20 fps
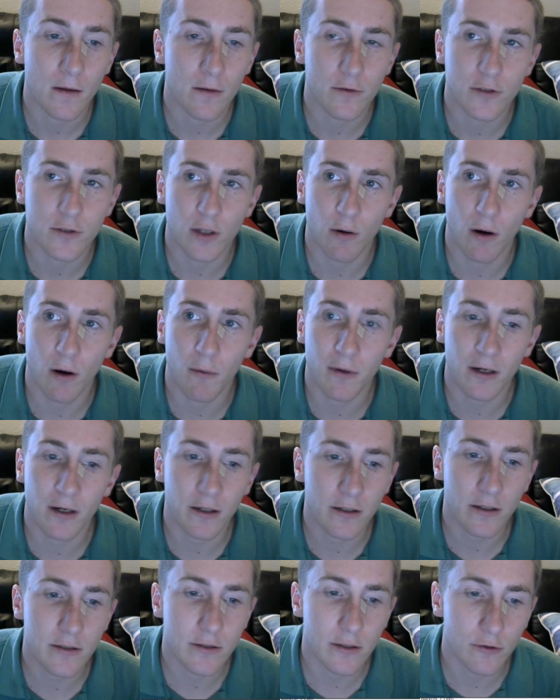So what we're
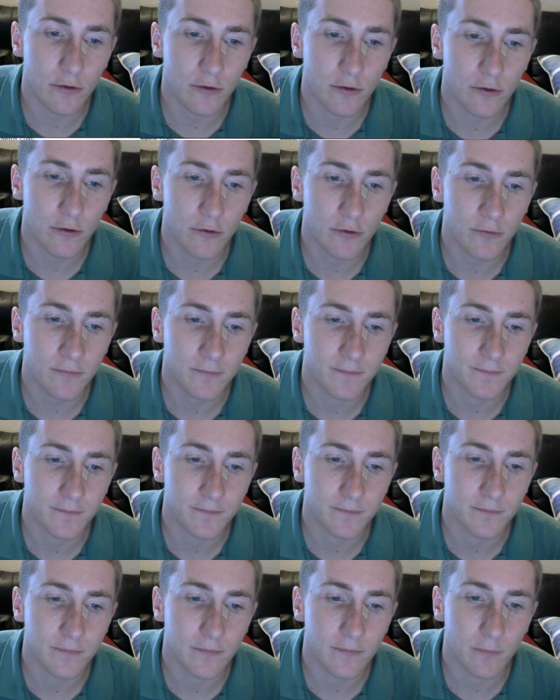going to do,
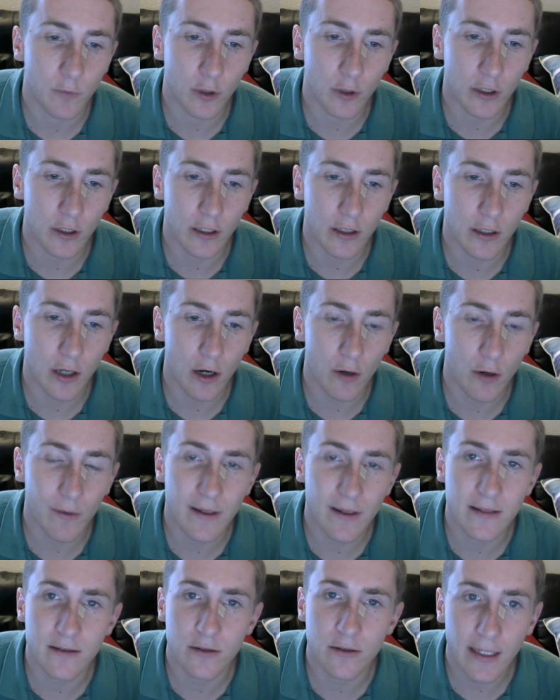we're going to go
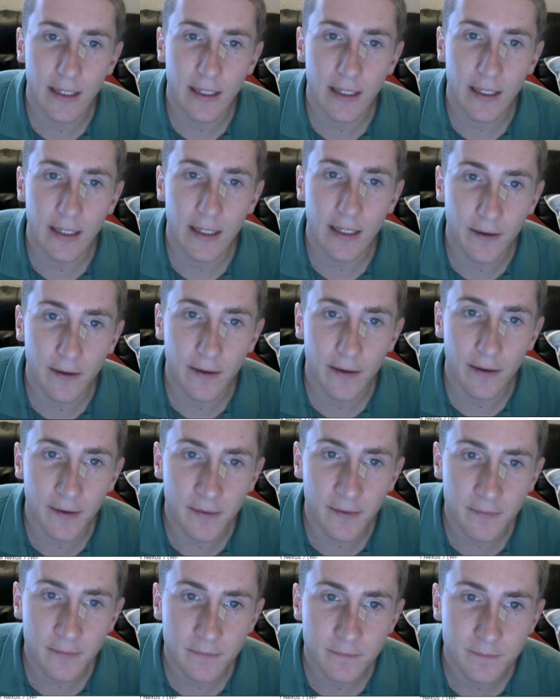into
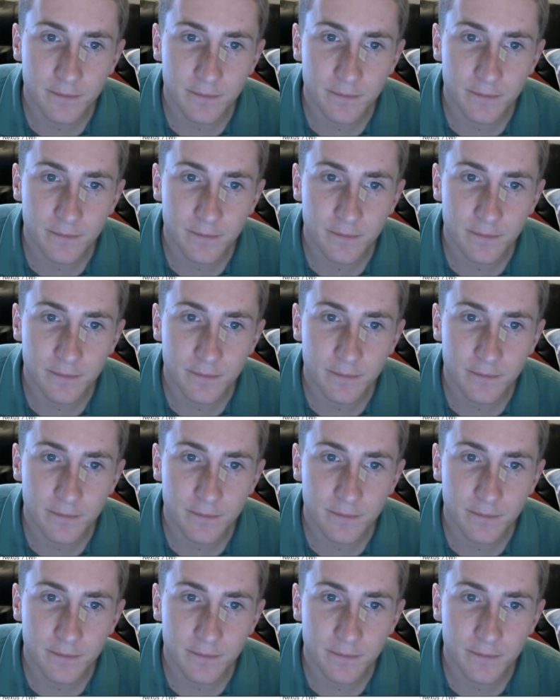here.